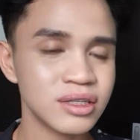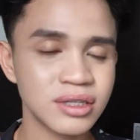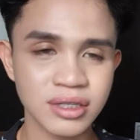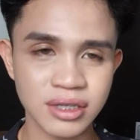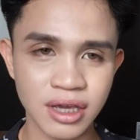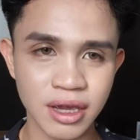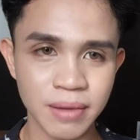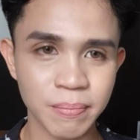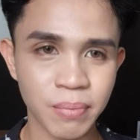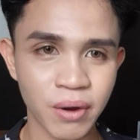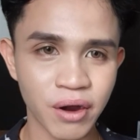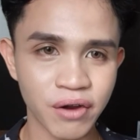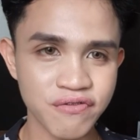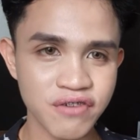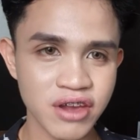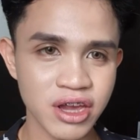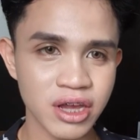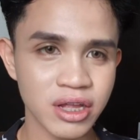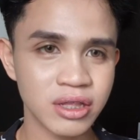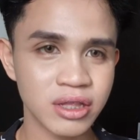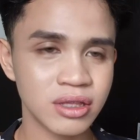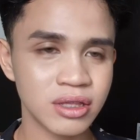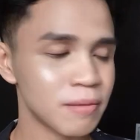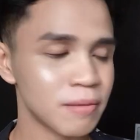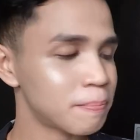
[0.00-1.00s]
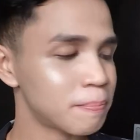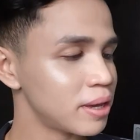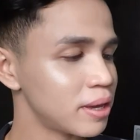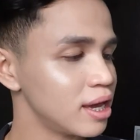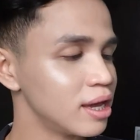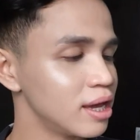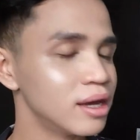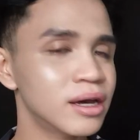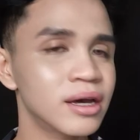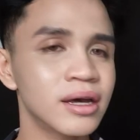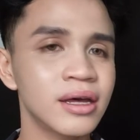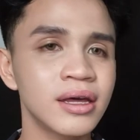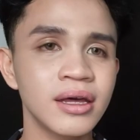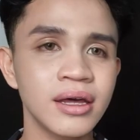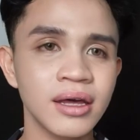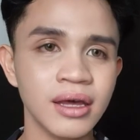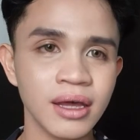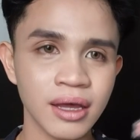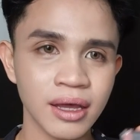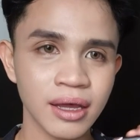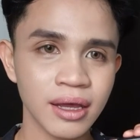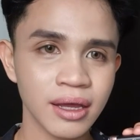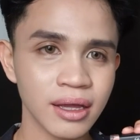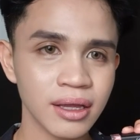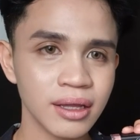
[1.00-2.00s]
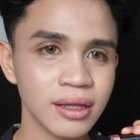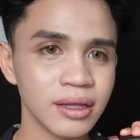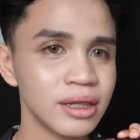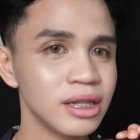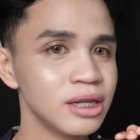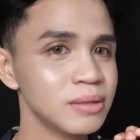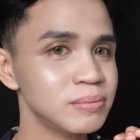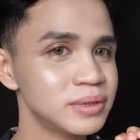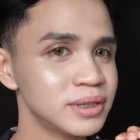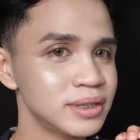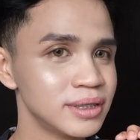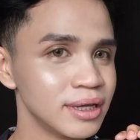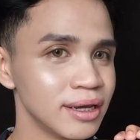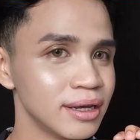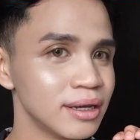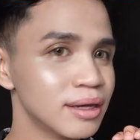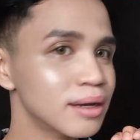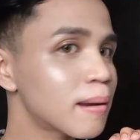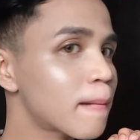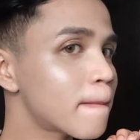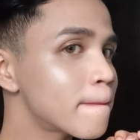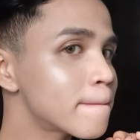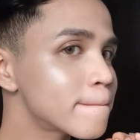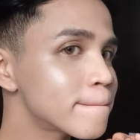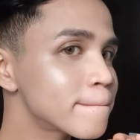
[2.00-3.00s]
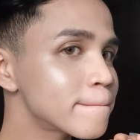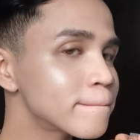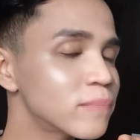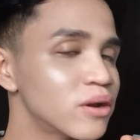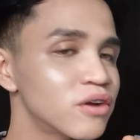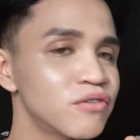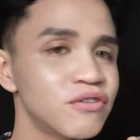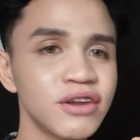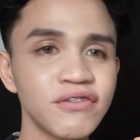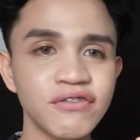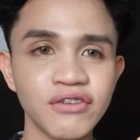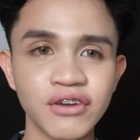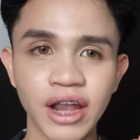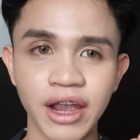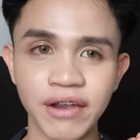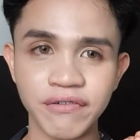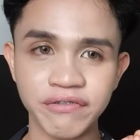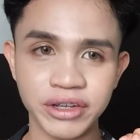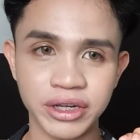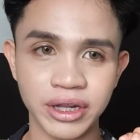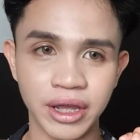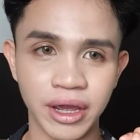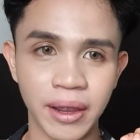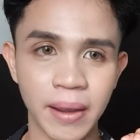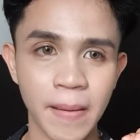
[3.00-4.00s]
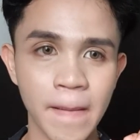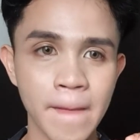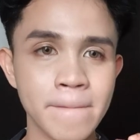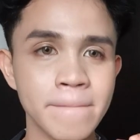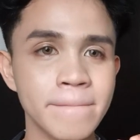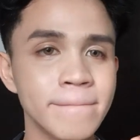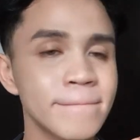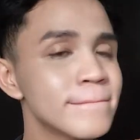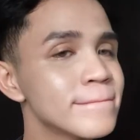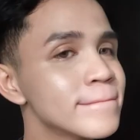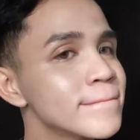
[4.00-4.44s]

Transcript: It's a perfect pink lipstick. Perfect for every day.